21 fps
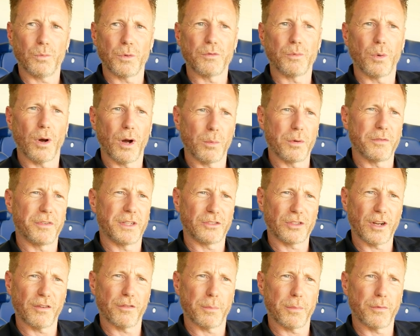we've worked with
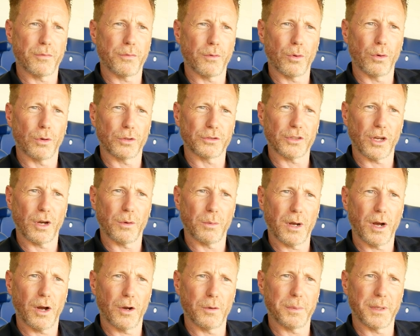each other before, so
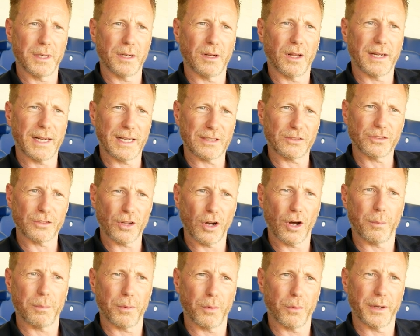we're hoping like that
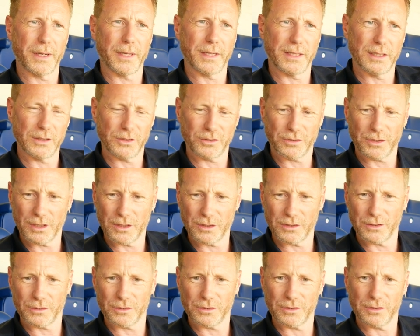start point
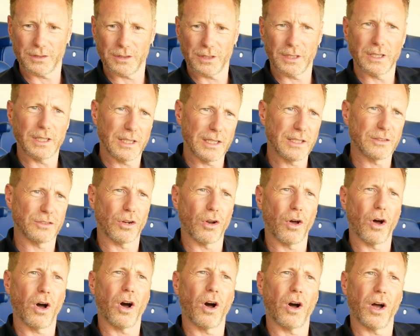is a
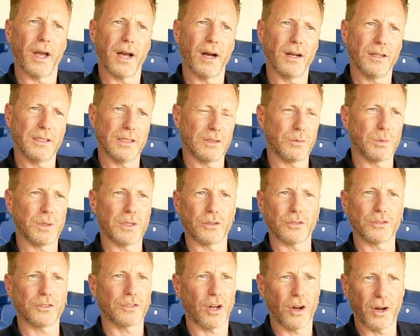lot higher. If we're
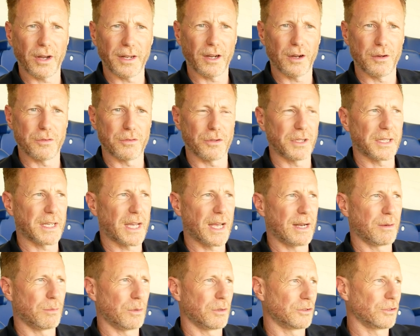not starting over
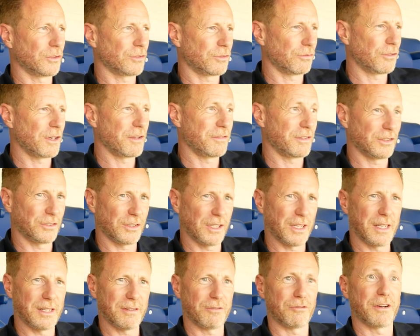again, we're just
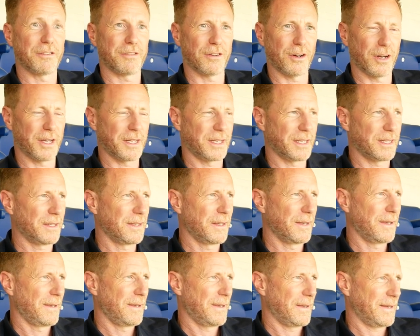revisiting, refining,
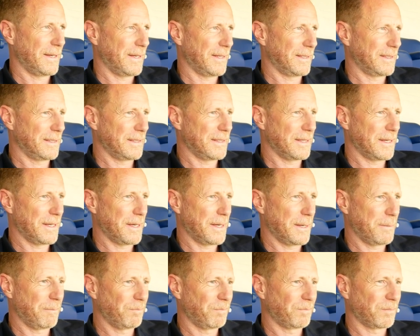and
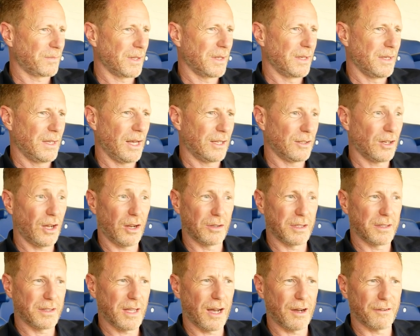not
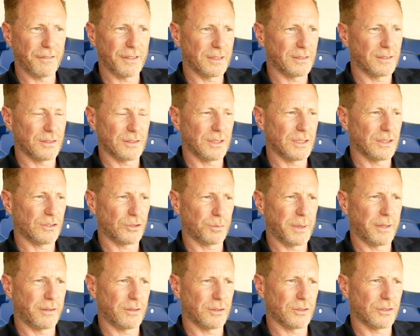only that, I think the
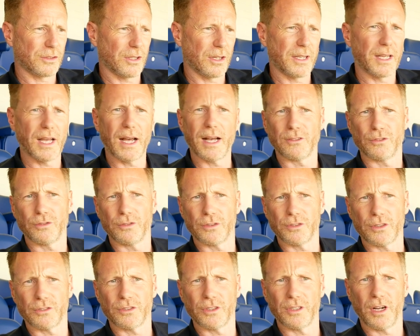experience that he has for
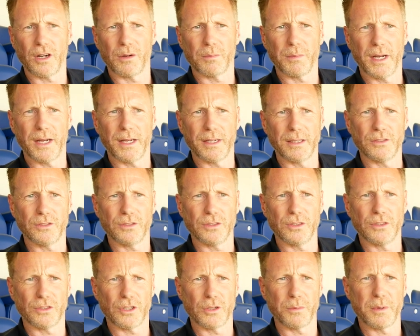such a young man
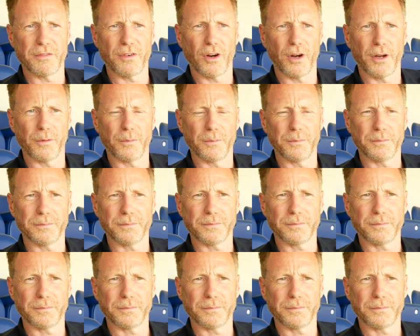is going to be vital.